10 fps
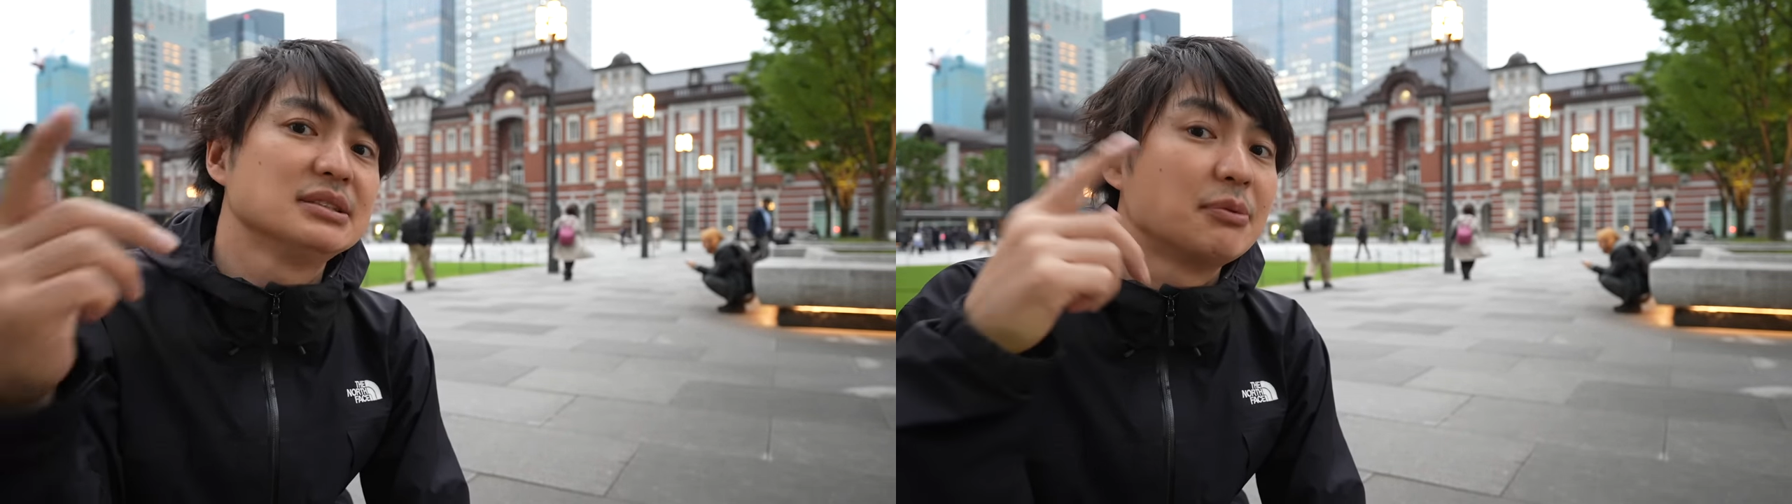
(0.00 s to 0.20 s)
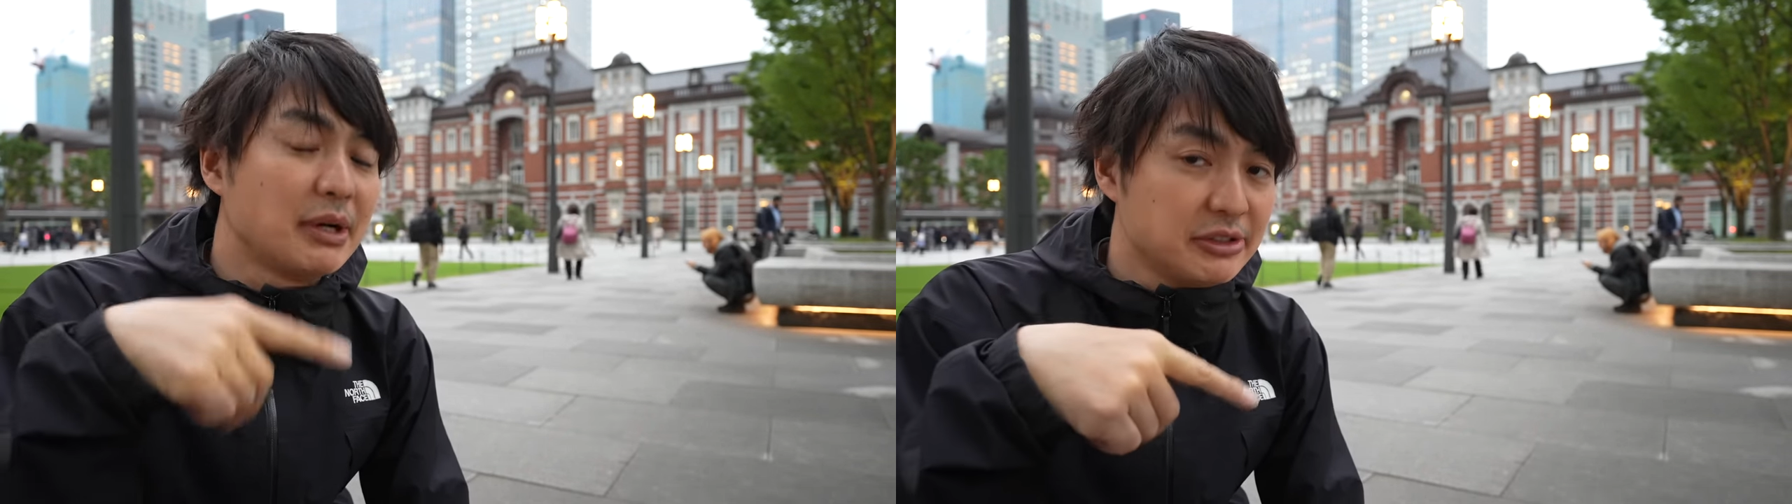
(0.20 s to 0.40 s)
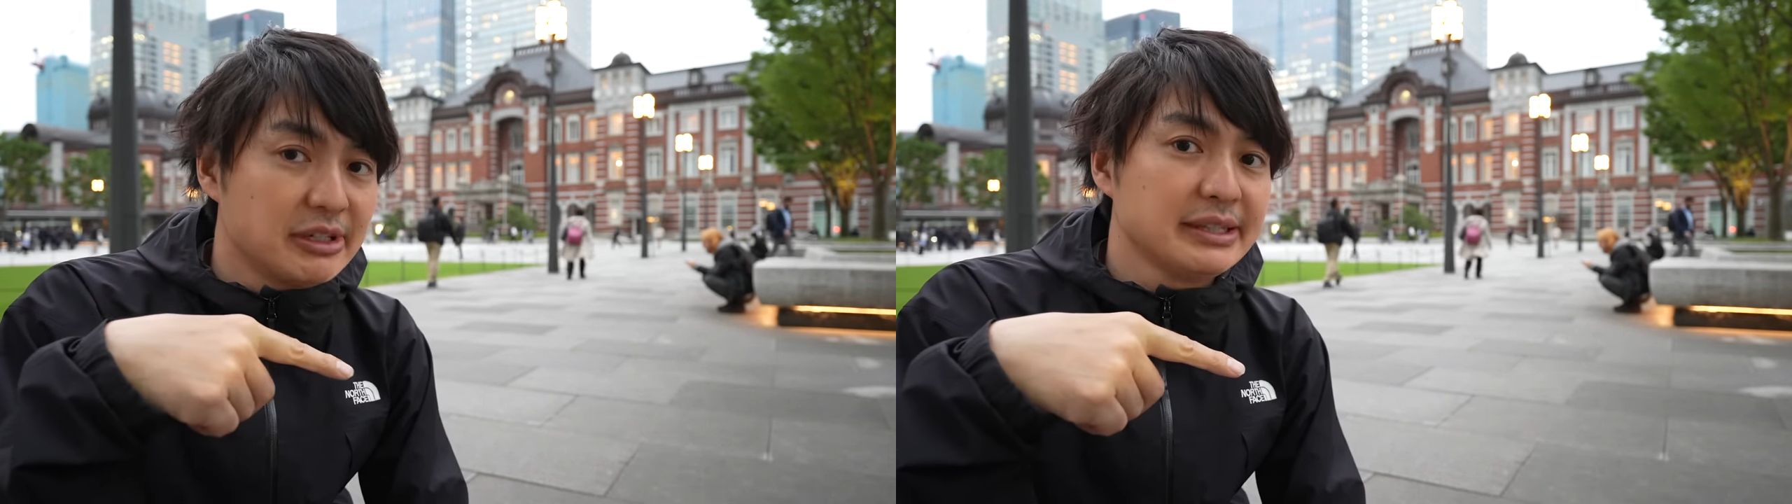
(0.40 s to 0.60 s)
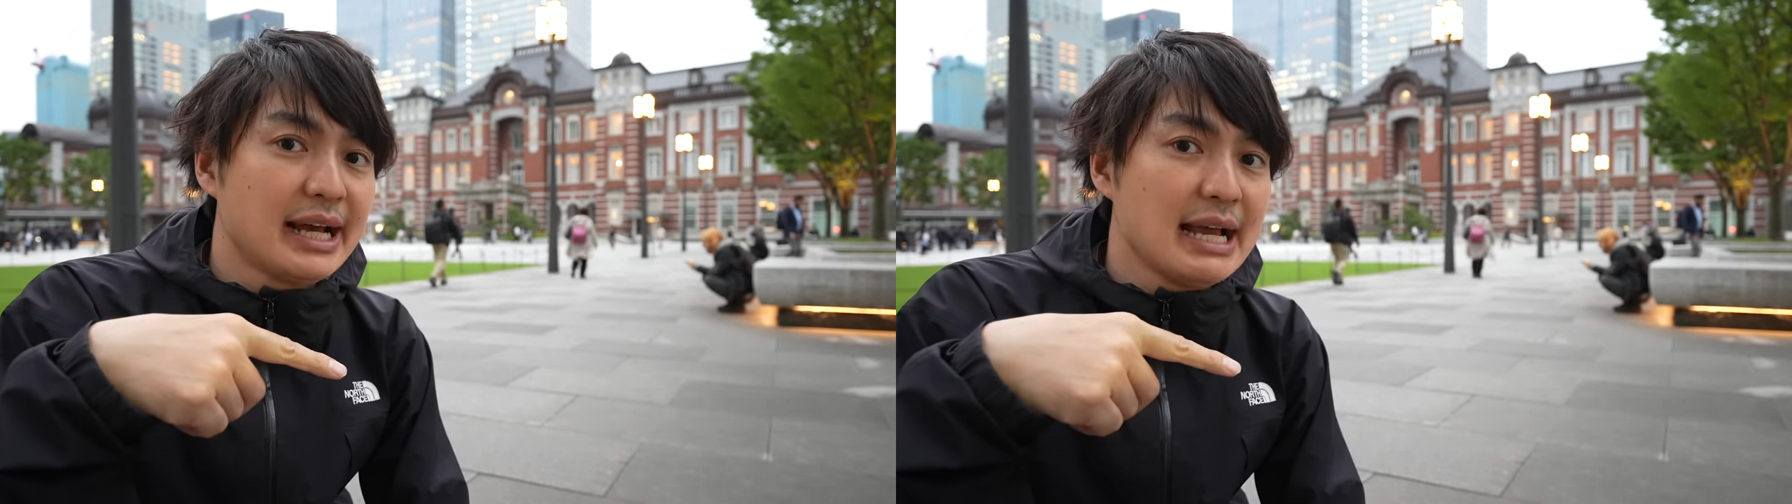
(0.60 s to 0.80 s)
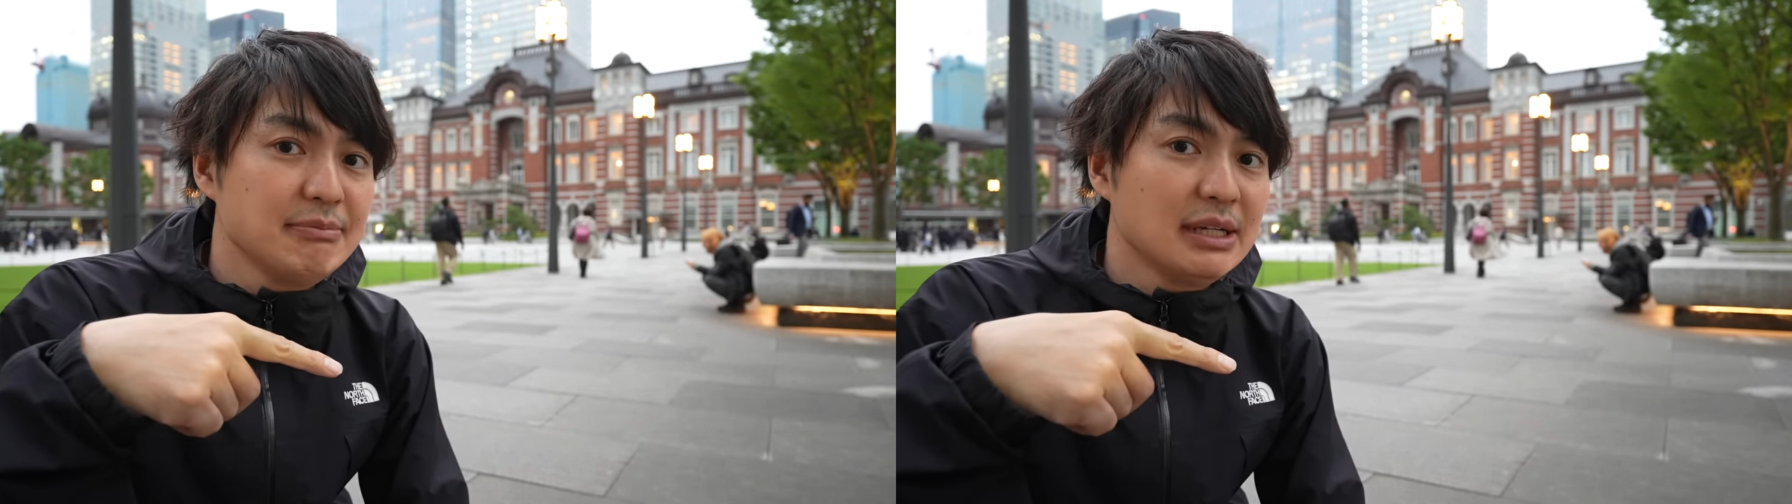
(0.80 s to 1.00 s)
the regular
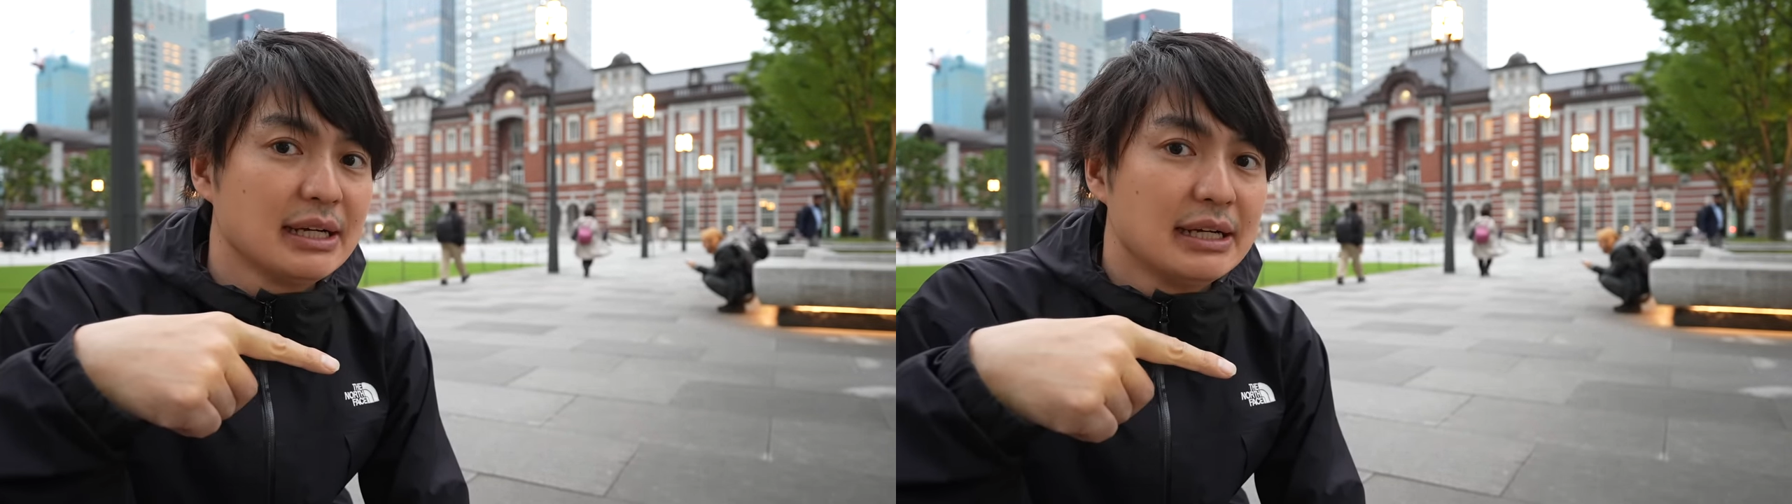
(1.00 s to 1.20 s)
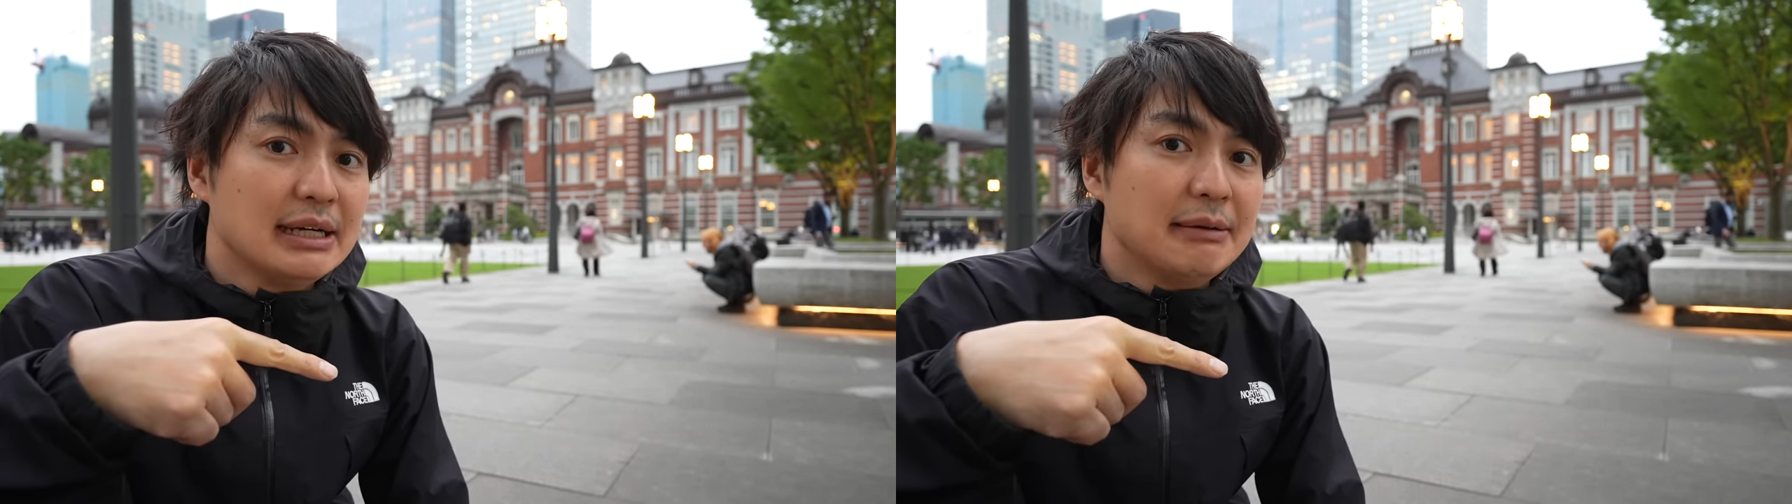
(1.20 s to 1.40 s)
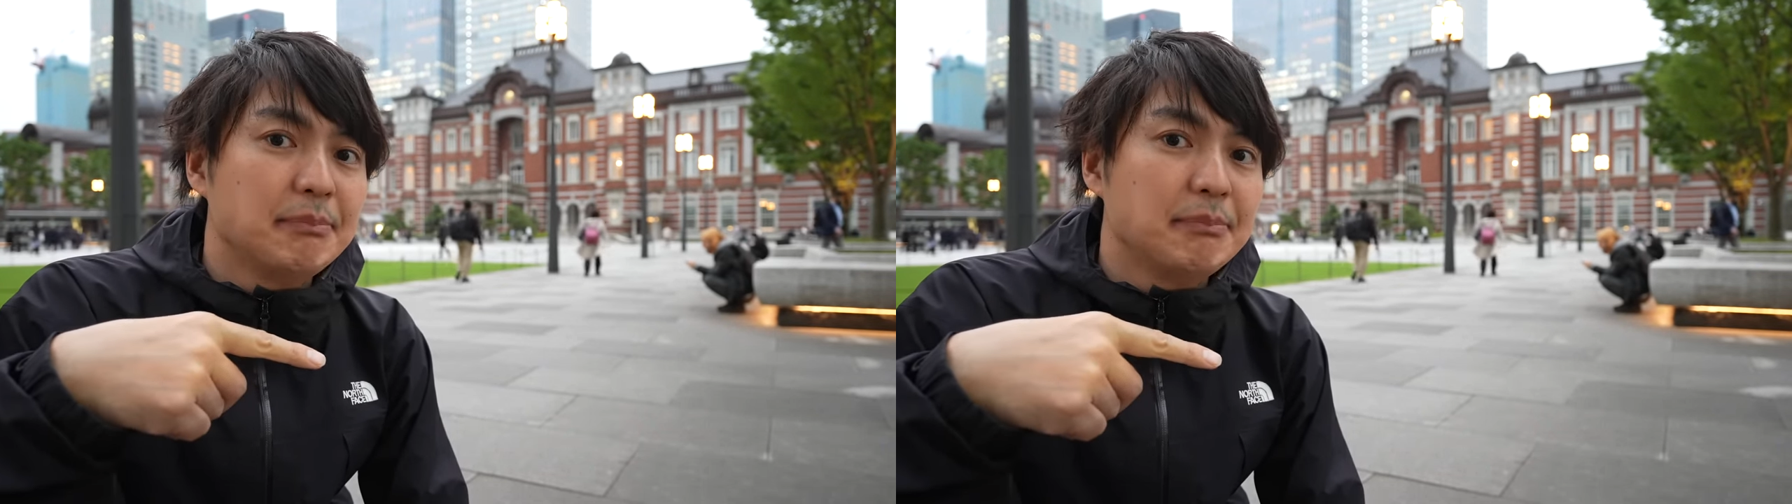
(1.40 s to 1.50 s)
time.